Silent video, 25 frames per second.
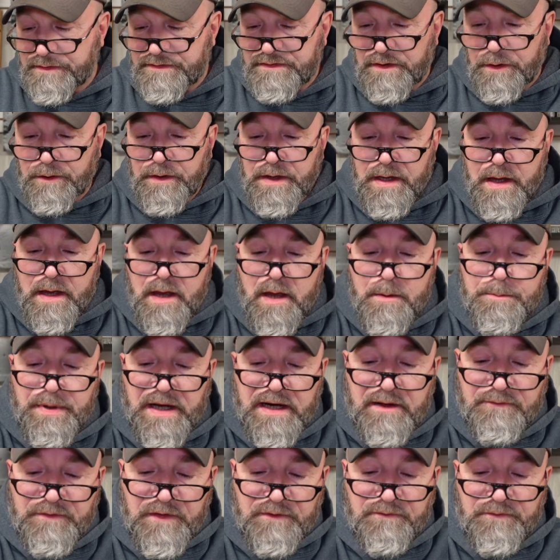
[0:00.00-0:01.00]
So,
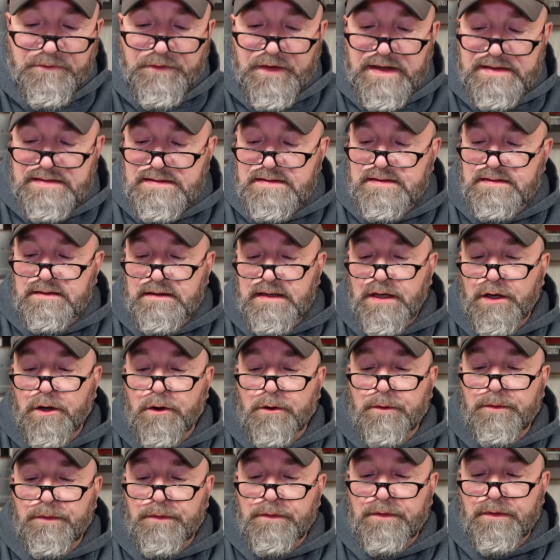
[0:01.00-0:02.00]
but if it fits, you
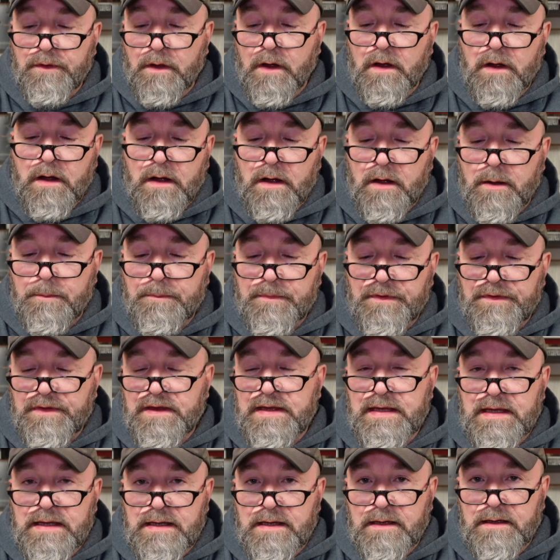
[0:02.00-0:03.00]
know,
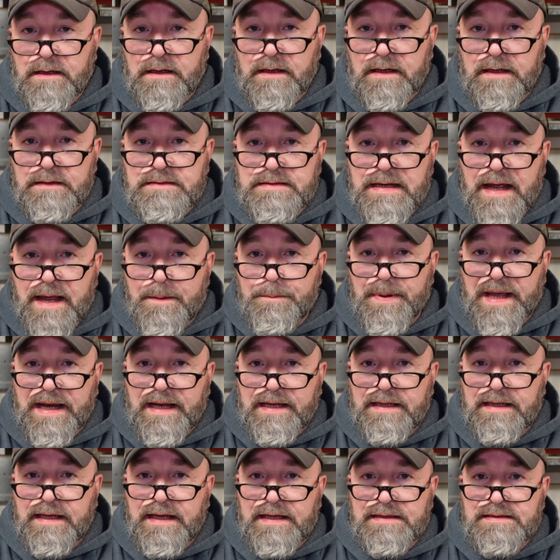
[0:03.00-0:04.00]
the
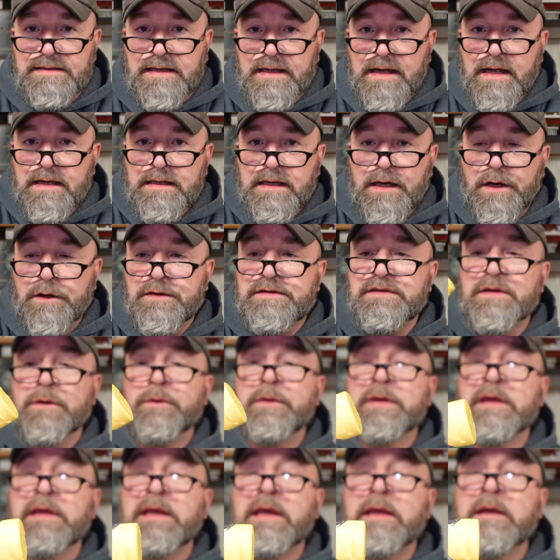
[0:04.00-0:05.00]
diabetic kits, you know,
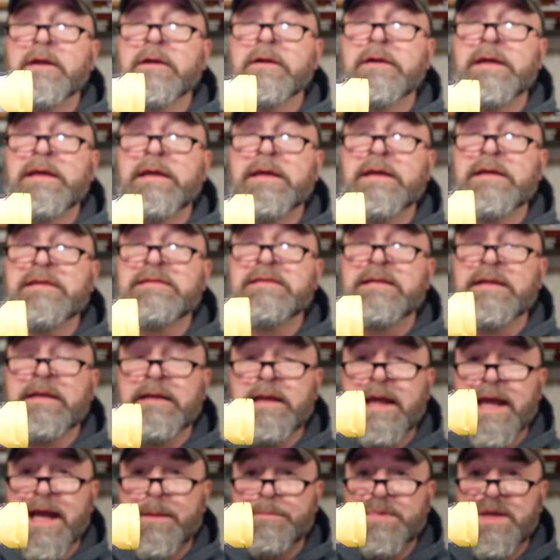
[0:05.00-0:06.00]
so here is an
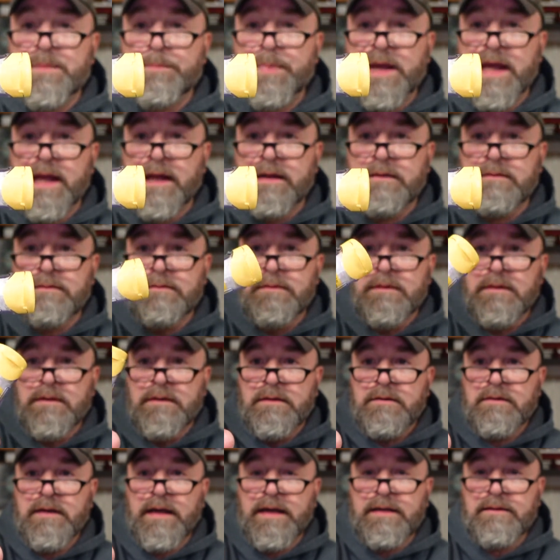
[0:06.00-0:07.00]
EpiPen,
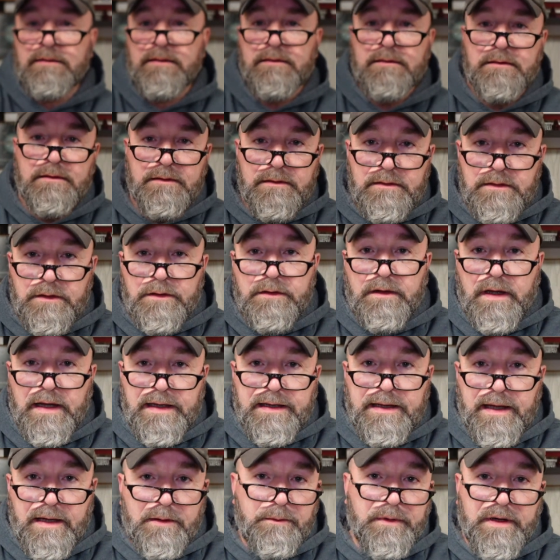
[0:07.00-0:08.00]
right? Good
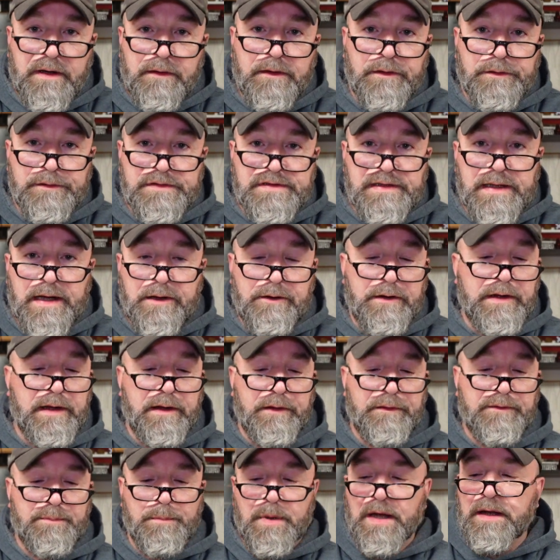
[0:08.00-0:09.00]
luck getting one of those
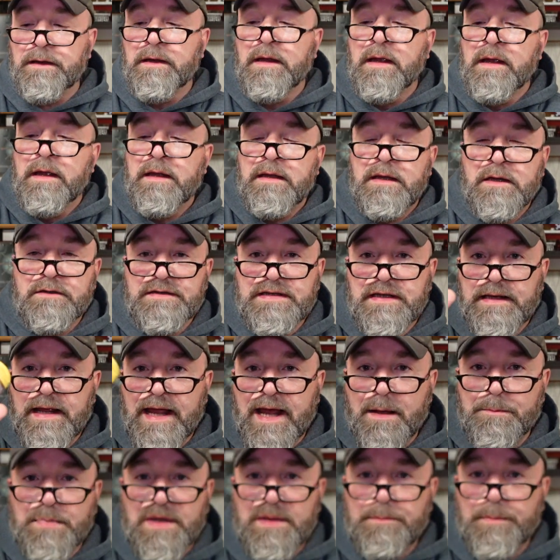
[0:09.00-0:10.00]
nowadays, but here's an
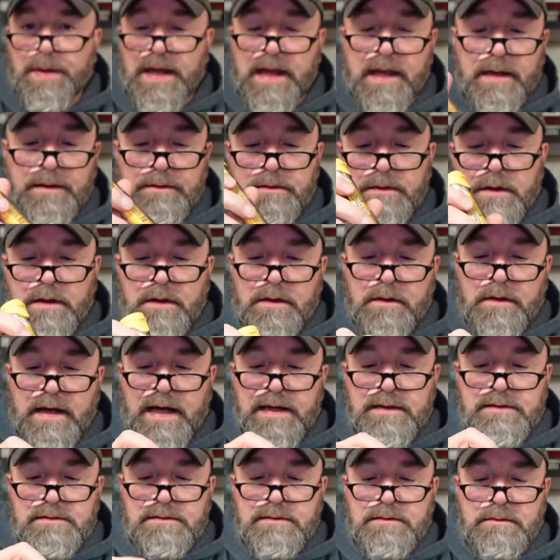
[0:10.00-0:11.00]
EpiPen,
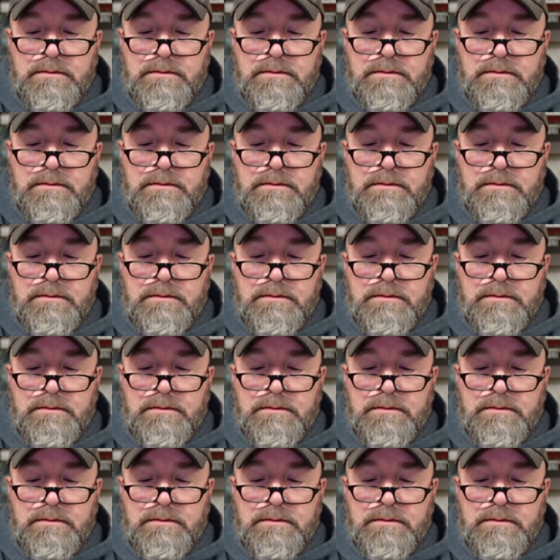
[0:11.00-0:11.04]
right?